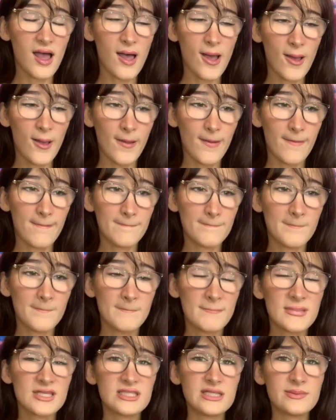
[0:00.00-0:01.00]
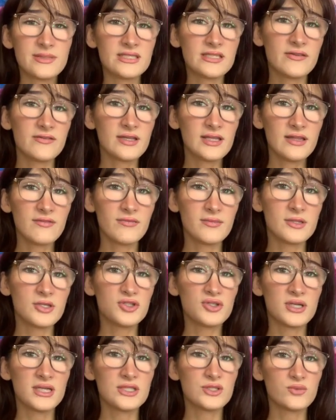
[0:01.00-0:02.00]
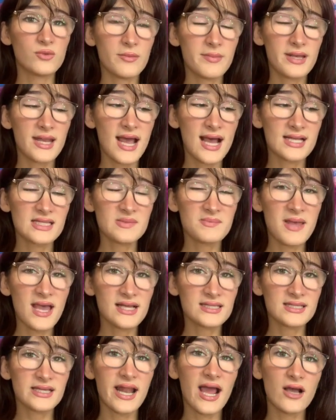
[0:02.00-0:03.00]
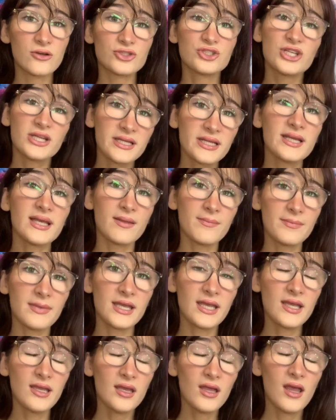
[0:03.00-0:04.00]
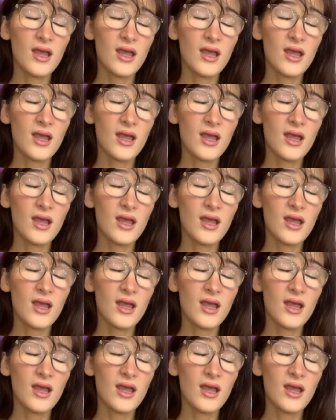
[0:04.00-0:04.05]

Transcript: um, specifically from the trans woman aspect and how shitty it can be.